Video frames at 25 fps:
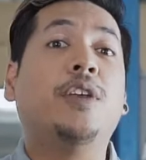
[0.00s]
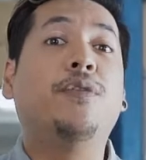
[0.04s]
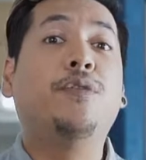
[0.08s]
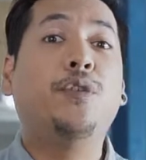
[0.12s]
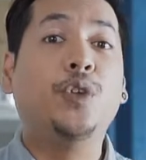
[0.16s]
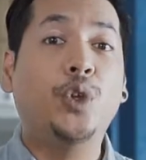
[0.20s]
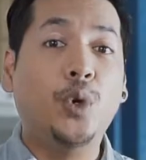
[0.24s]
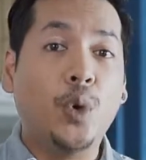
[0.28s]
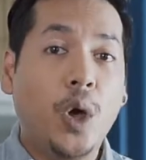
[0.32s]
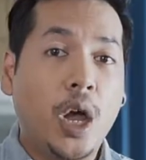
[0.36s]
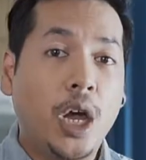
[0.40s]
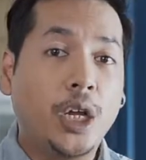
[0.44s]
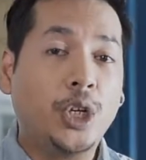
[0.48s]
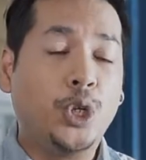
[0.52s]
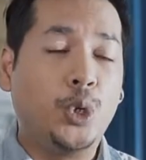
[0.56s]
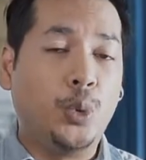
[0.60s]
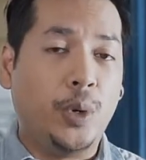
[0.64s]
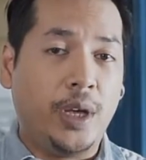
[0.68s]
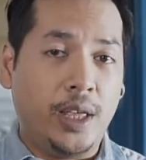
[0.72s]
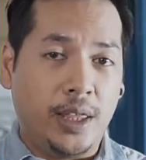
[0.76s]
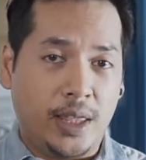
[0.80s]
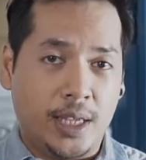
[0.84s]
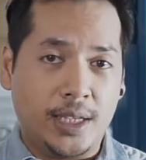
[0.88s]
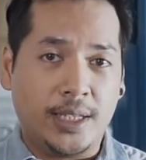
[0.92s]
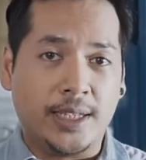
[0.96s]
if you are
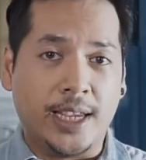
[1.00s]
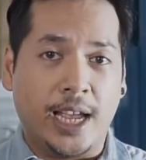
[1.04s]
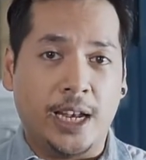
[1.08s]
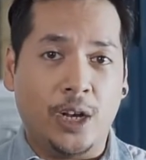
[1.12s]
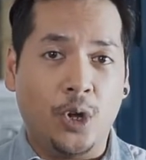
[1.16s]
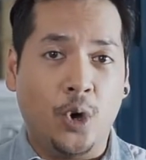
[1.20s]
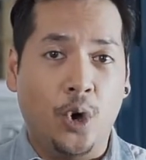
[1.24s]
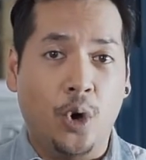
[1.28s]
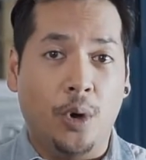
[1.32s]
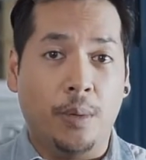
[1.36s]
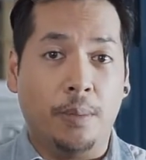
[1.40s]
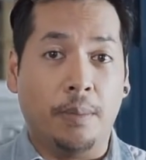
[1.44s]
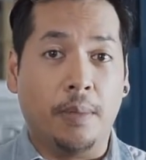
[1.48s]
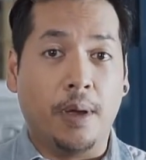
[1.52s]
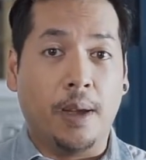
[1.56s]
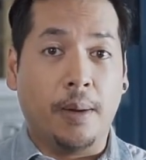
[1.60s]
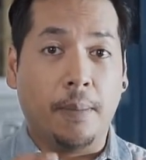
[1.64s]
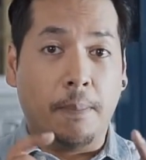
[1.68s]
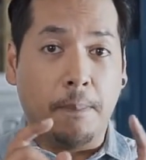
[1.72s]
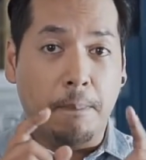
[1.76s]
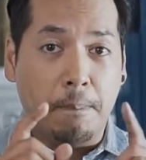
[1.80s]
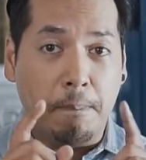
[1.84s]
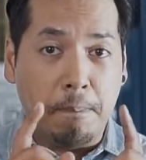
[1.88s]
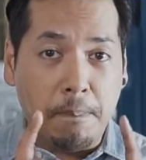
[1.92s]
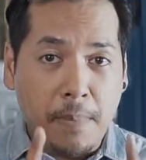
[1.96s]
doing this at home,
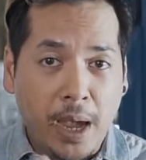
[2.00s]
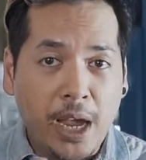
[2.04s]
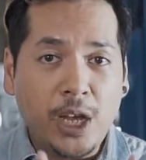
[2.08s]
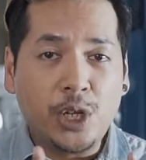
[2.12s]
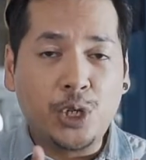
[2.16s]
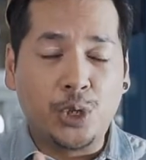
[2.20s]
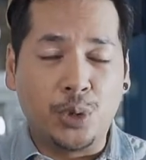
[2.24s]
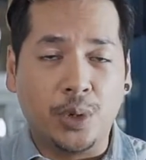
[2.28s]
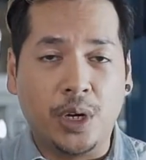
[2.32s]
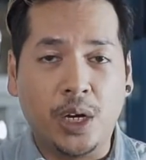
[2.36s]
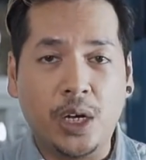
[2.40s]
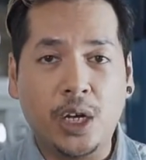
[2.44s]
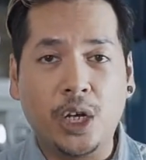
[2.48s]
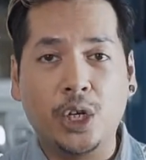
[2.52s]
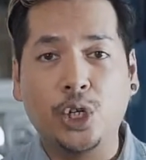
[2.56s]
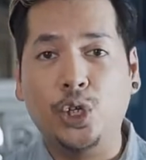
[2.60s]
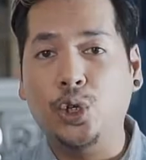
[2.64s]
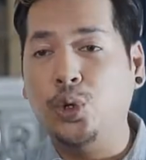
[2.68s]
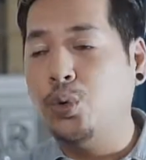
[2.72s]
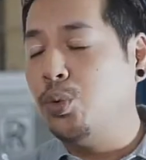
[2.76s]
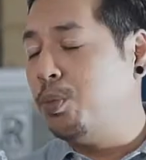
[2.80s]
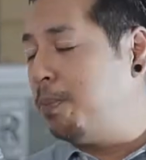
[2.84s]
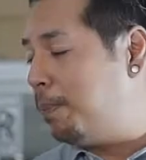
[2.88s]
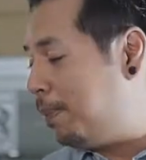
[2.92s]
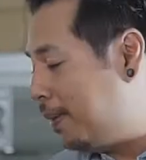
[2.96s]
make sure
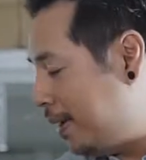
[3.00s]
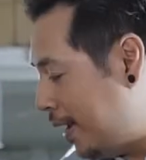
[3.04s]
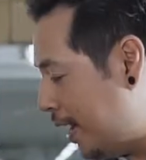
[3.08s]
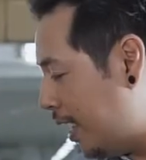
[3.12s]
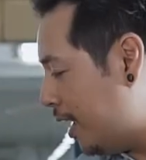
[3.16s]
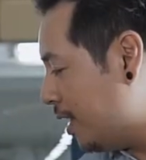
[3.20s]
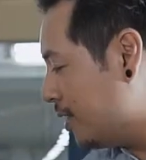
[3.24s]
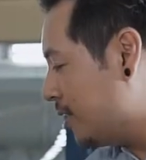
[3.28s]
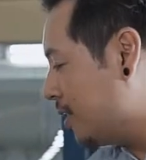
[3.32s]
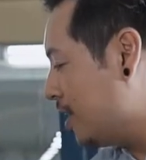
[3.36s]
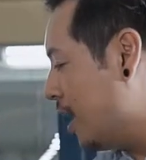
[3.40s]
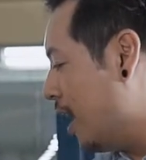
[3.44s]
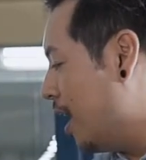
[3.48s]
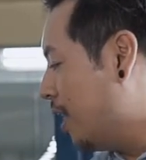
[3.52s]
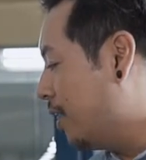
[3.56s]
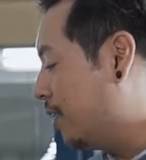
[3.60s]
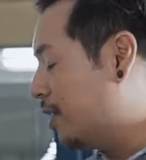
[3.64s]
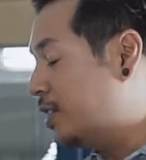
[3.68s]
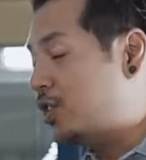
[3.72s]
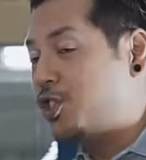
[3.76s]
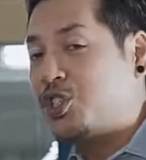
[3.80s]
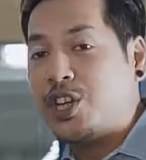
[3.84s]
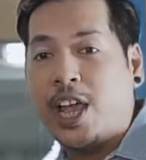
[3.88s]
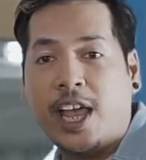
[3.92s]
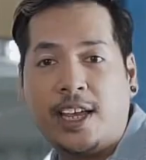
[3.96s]
you place
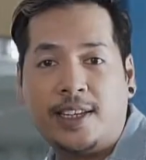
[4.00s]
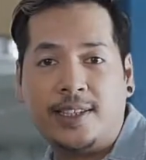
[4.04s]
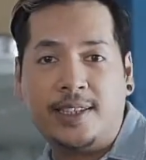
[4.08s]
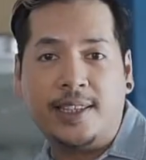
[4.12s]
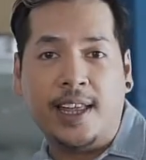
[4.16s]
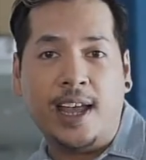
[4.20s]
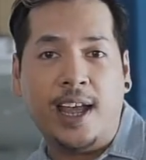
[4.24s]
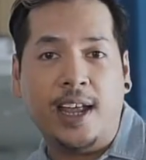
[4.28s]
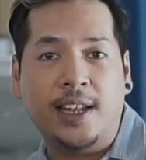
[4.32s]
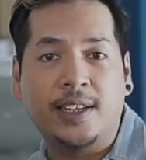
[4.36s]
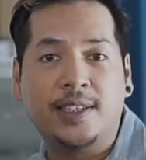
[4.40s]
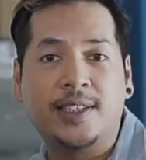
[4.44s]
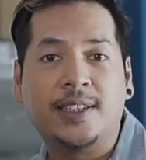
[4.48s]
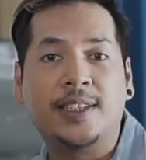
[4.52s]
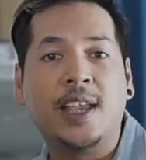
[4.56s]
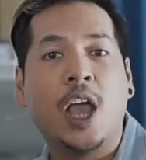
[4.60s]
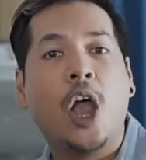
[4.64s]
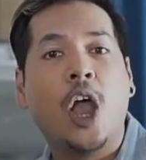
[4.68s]
the jack stands